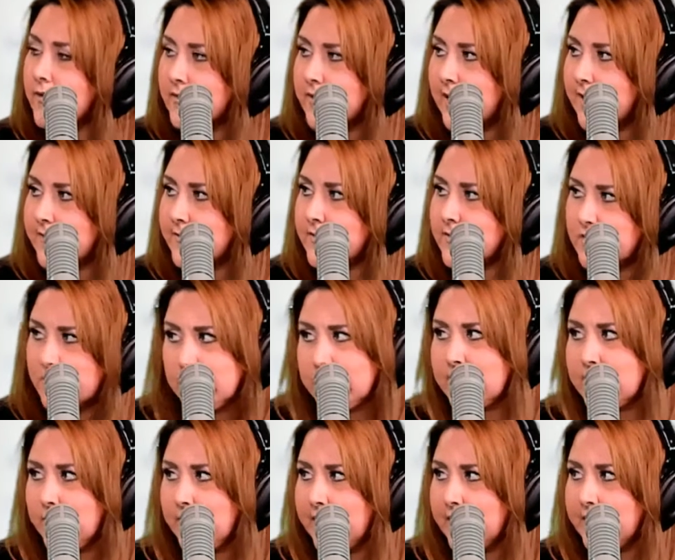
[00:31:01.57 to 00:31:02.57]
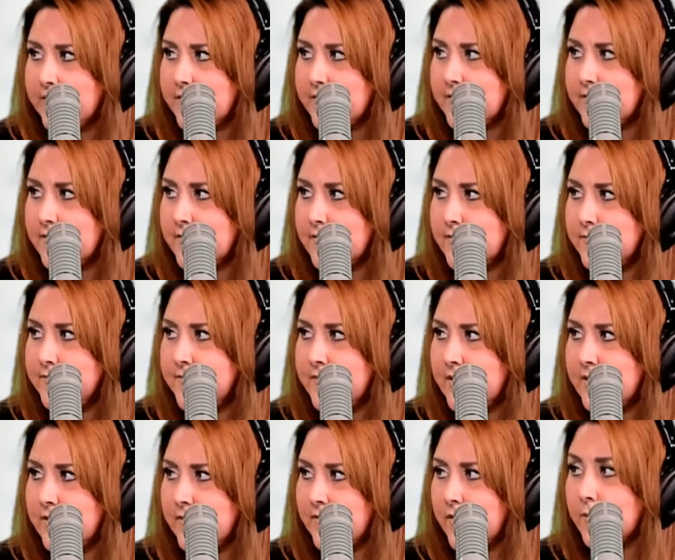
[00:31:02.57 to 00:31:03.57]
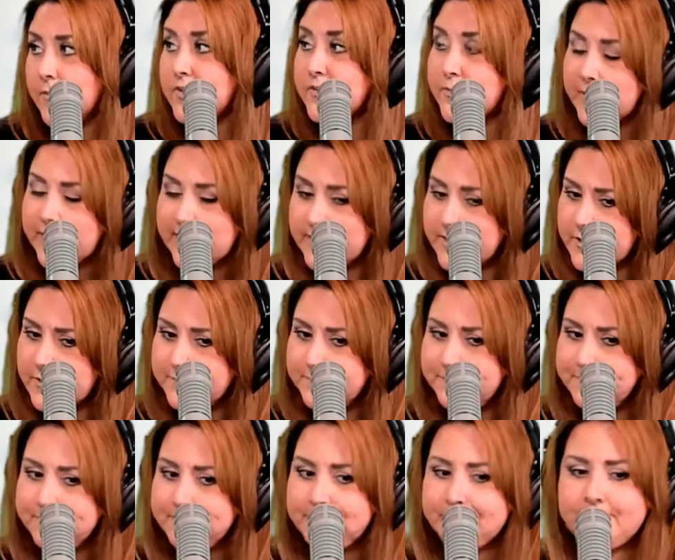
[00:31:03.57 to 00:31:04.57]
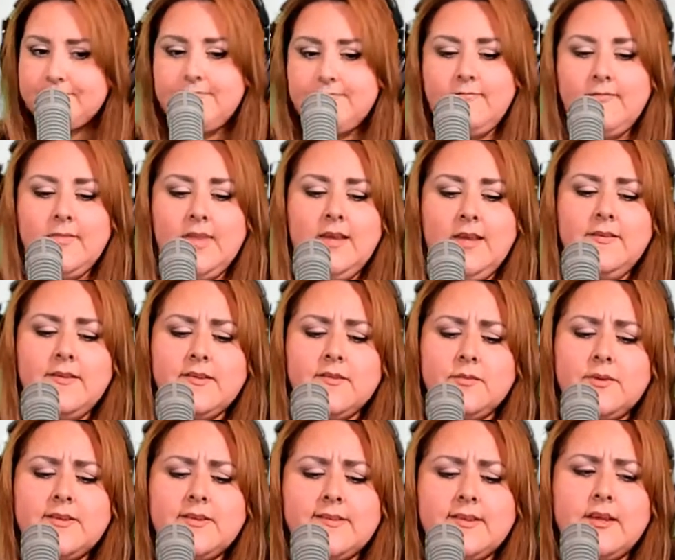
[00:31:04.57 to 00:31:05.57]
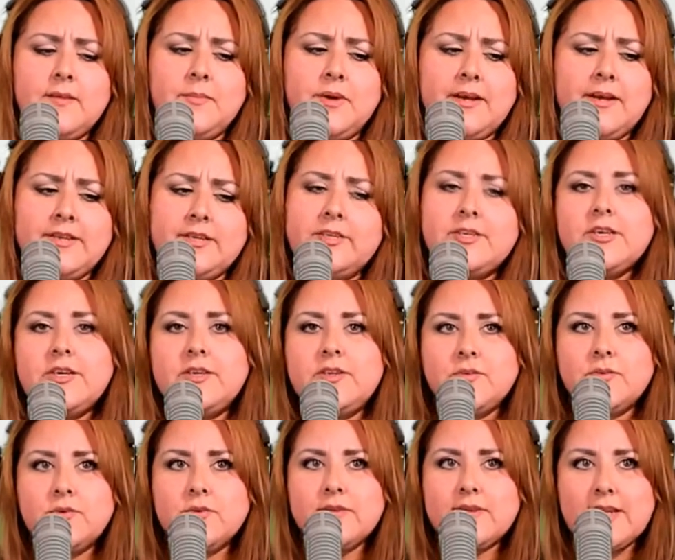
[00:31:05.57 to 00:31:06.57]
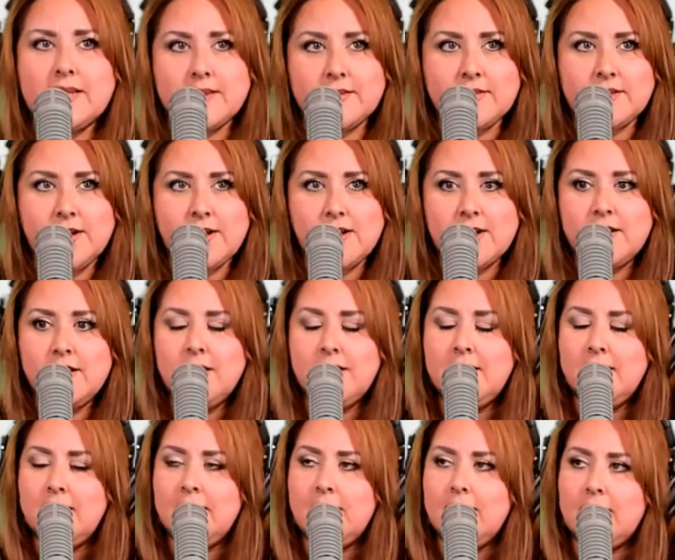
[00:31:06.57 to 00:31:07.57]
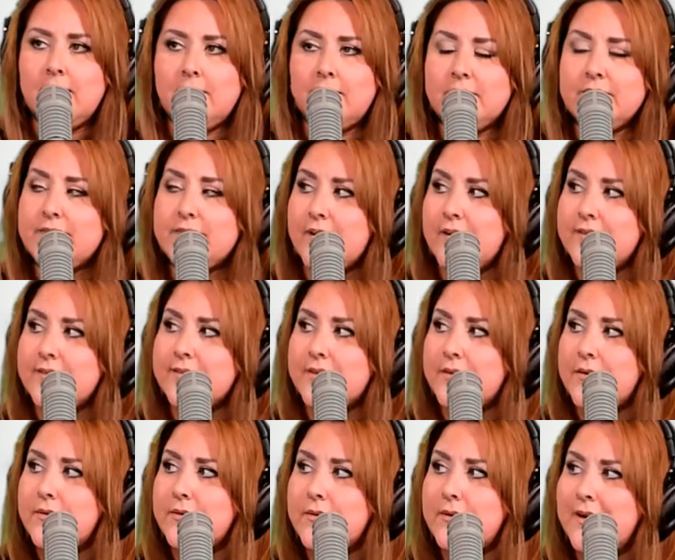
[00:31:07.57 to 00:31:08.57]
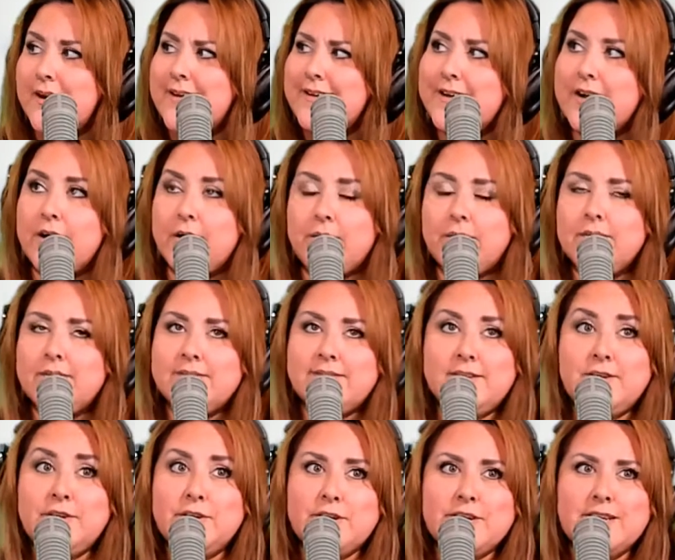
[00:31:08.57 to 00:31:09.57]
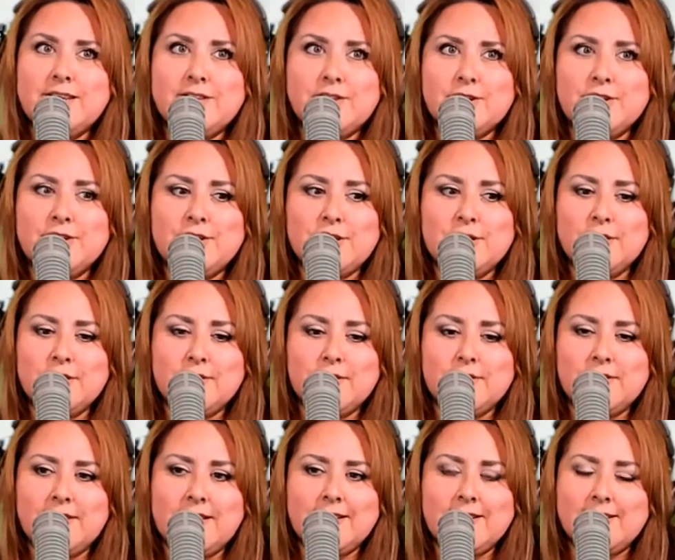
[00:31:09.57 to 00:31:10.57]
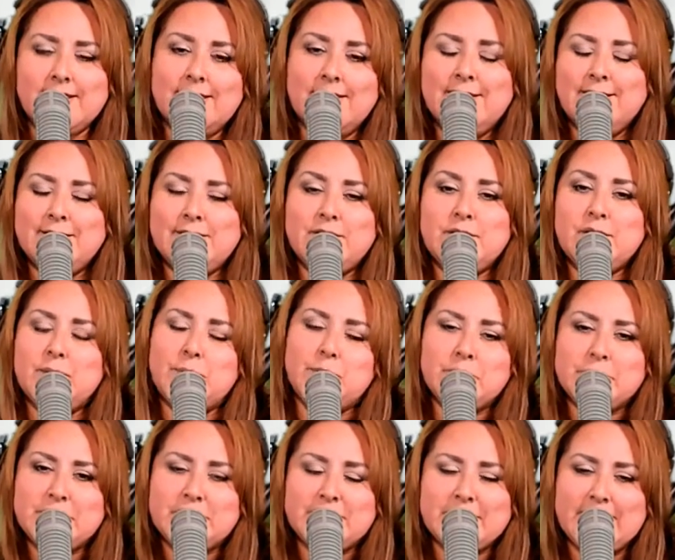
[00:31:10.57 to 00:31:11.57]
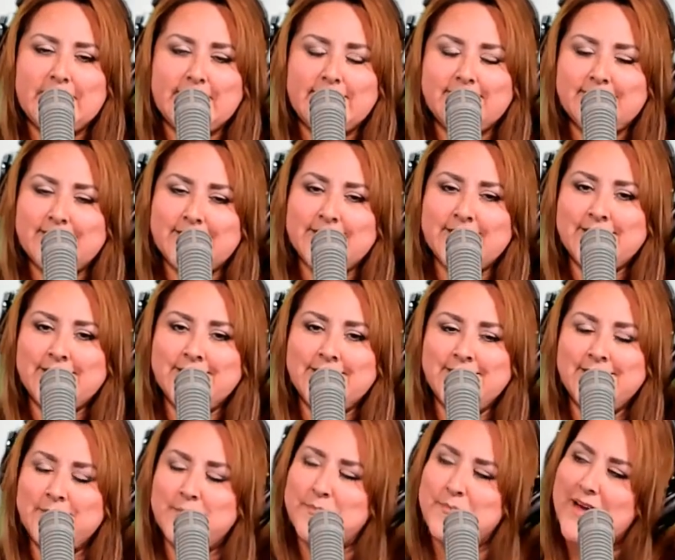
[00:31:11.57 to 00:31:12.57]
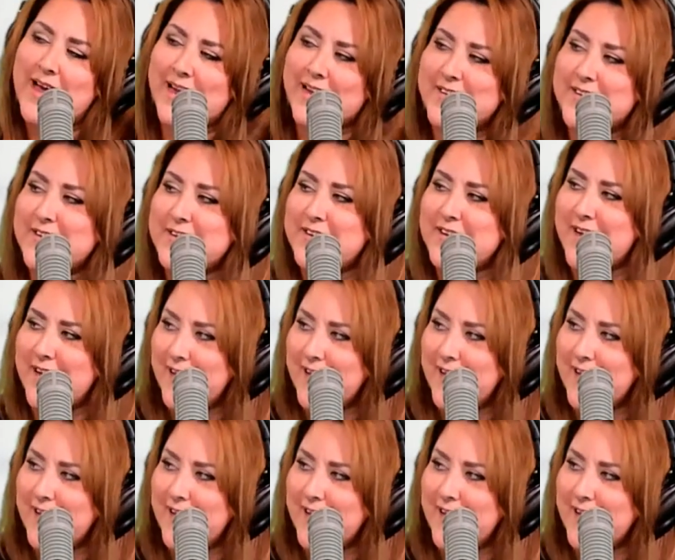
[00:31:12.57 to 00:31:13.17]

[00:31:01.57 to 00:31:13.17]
at Josie Records in Farmers Branch. And this one is led by DJ Joel Salazar, who's also, I know. So your kids are going to learn like to appreciate back in the day,